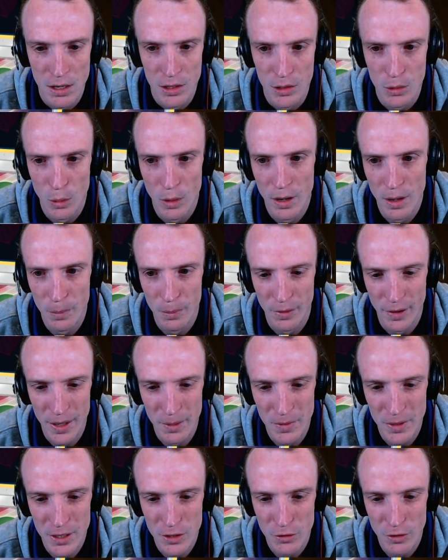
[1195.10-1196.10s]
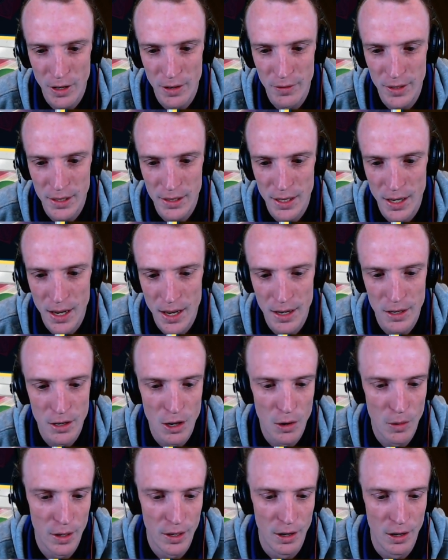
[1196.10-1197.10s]
Do I want to bring Misdreavus down?
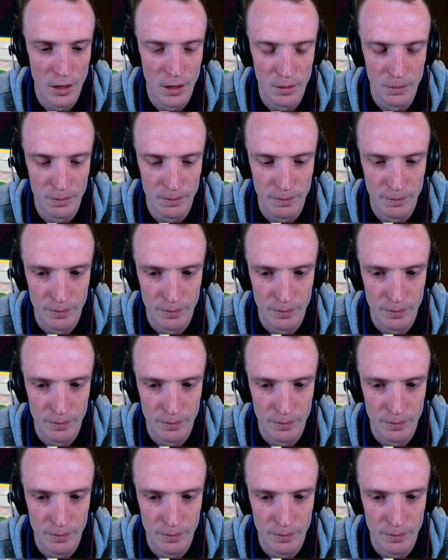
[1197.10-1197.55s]
No, I don't.